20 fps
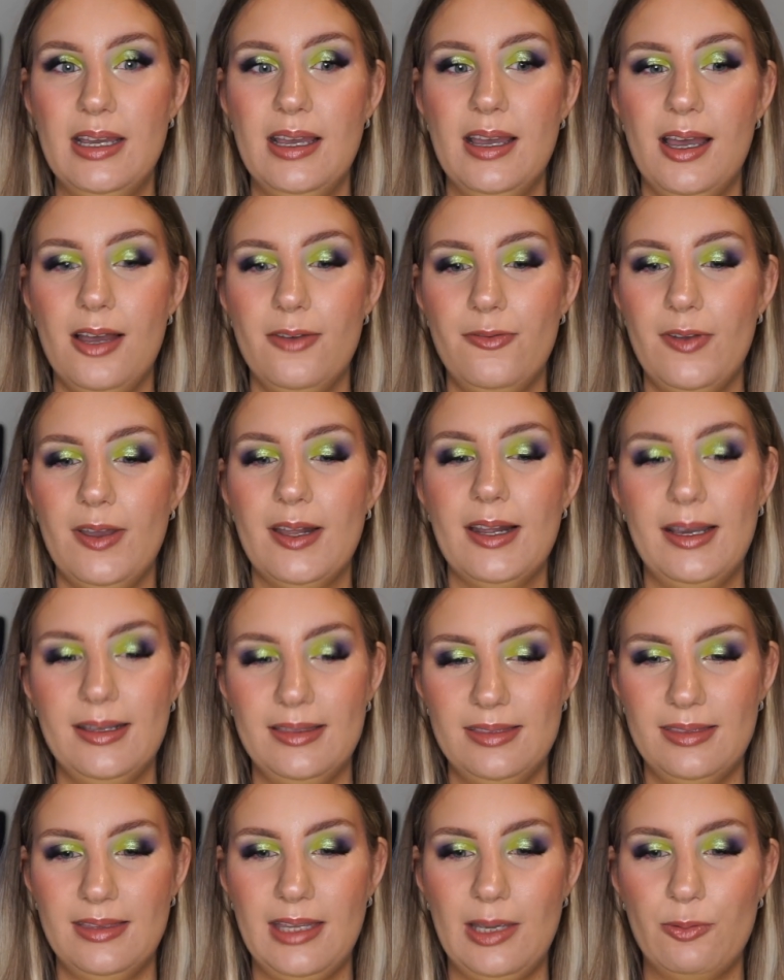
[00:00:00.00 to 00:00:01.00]
I feel like
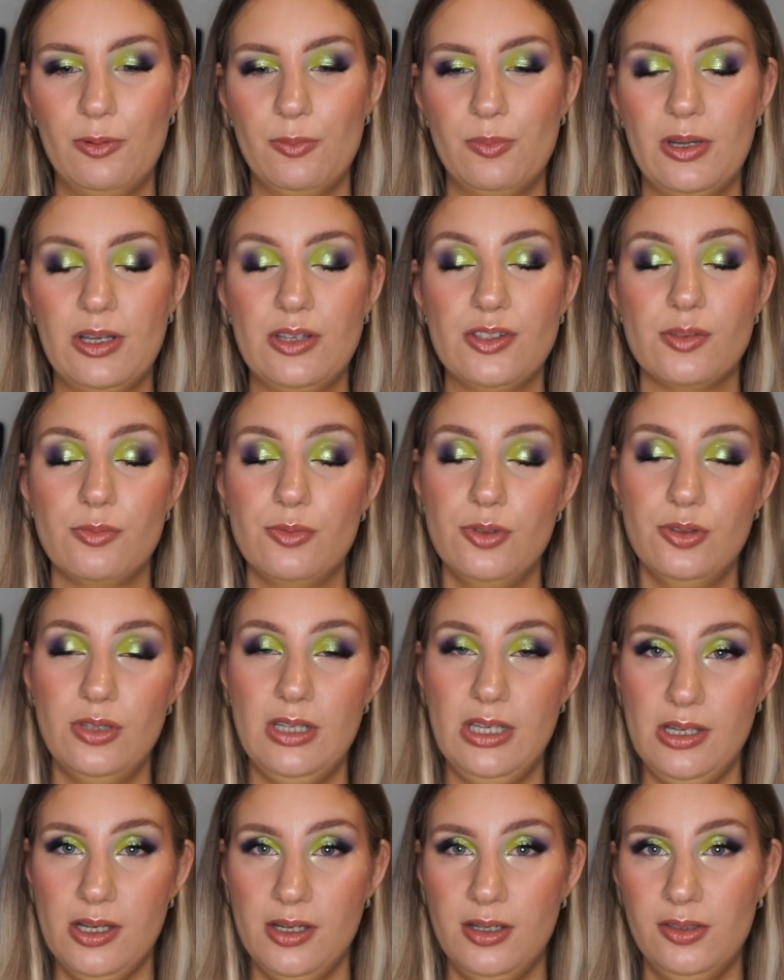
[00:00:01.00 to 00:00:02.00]
they would bring some
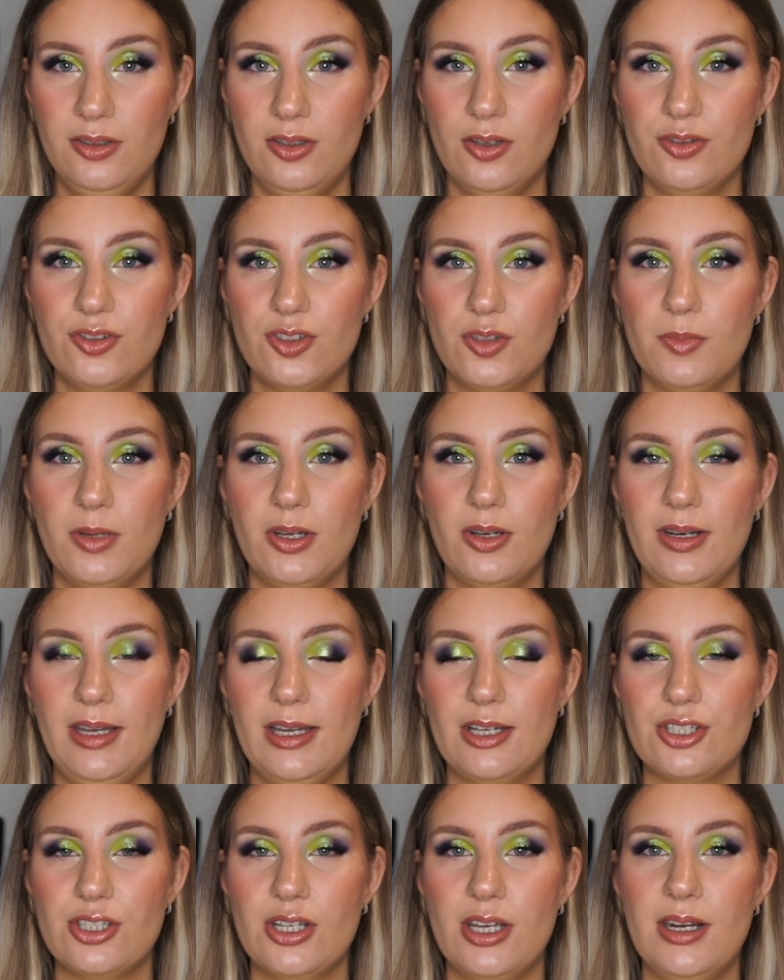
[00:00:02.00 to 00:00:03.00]
unique undertones to my
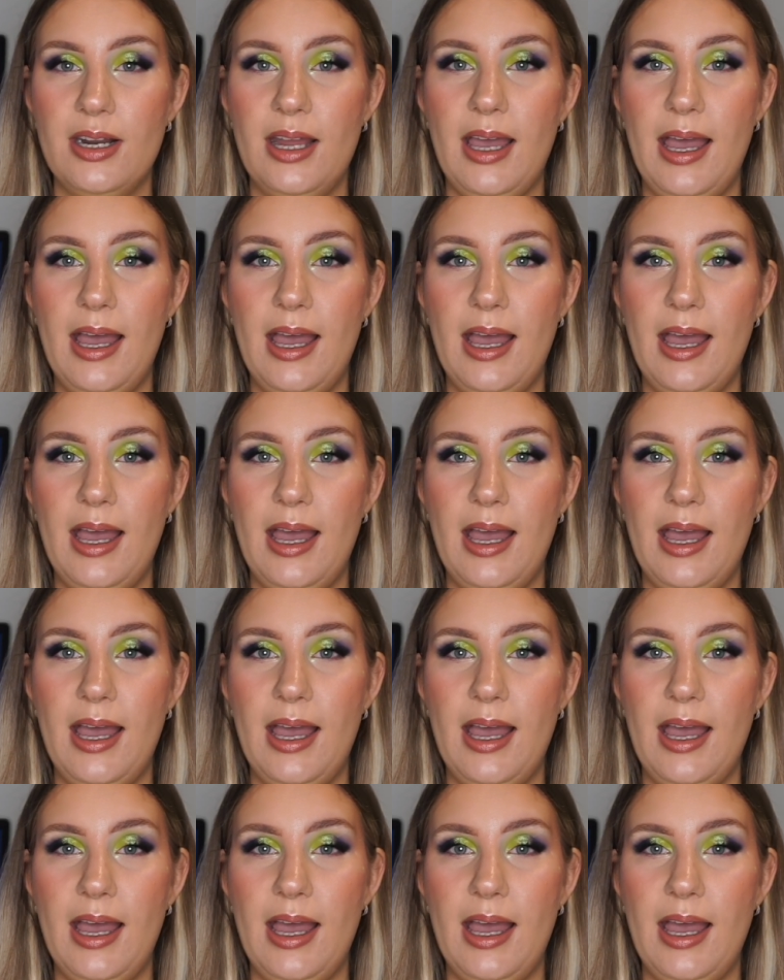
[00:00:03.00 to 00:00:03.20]
collection,